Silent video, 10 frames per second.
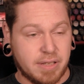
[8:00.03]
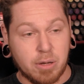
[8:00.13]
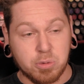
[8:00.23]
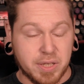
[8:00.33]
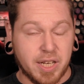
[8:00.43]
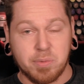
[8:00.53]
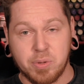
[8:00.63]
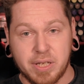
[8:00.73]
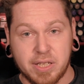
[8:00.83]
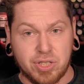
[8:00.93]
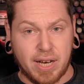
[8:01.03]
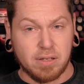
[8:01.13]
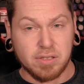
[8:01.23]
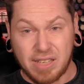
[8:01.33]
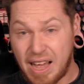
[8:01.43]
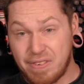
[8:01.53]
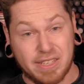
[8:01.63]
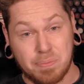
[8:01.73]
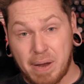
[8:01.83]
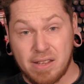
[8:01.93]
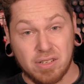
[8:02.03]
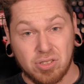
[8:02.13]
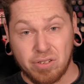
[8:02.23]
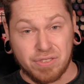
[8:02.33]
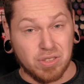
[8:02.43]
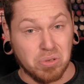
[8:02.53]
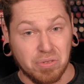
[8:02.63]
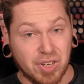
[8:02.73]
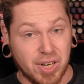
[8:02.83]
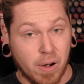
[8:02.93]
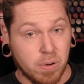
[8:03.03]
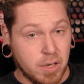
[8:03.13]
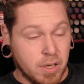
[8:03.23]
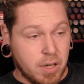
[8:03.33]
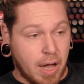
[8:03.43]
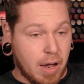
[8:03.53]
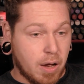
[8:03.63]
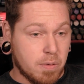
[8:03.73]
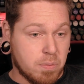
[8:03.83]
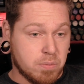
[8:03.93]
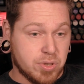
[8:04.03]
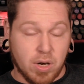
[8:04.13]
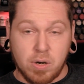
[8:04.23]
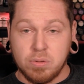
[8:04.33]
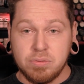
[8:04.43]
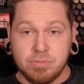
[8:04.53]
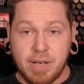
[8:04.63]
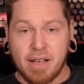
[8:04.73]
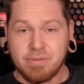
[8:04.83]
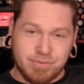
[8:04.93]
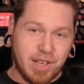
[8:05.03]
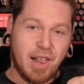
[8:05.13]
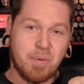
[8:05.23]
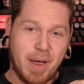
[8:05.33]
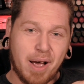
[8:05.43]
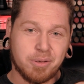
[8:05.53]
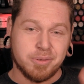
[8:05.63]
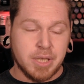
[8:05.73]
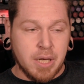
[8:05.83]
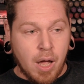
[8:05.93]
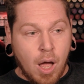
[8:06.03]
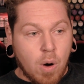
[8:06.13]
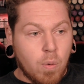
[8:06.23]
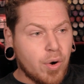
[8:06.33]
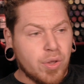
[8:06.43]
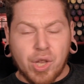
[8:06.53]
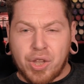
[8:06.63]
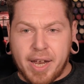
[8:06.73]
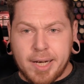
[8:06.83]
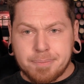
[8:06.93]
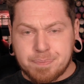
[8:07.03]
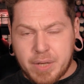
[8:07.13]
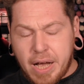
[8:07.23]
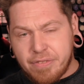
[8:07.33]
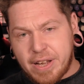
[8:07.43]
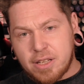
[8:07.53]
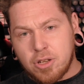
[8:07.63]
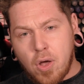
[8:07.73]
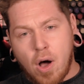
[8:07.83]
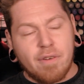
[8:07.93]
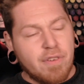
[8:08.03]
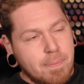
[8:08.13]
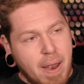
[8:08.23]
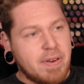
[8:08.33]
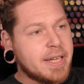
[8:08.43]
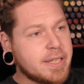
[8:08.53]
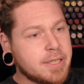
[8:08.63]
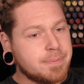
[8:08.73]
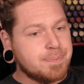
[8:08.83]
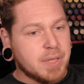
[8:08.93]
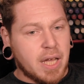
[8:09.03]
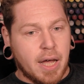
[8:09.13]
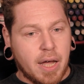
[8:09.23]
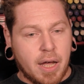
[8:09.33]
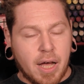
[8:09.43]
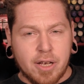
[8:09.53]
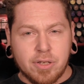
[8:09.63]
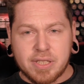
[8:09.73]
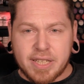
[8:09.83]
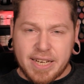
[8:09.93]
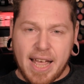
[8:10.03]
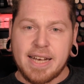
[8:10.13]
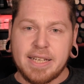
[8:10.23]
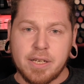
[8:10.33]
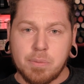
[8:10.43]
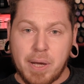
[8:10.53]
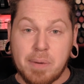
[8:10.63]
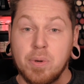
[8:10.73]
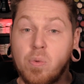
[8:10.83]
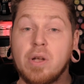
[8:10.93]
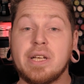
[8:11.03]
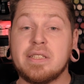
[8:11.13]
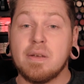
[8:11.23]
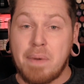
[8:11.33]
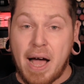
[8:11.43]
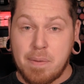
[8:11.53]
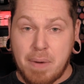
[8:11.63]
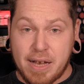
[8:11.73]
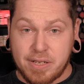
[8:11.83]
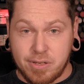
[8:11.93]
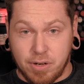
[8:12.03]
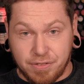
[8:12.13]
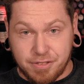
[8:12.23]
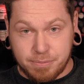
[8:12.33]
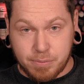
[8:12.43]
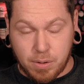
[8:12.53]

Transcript: It helps me keep doing these channels. I've had to buy the stuff to do the video. So yeah, it'll help me out. One other thing, I've had a lot of American and Canadian people wanting to buy my stuff.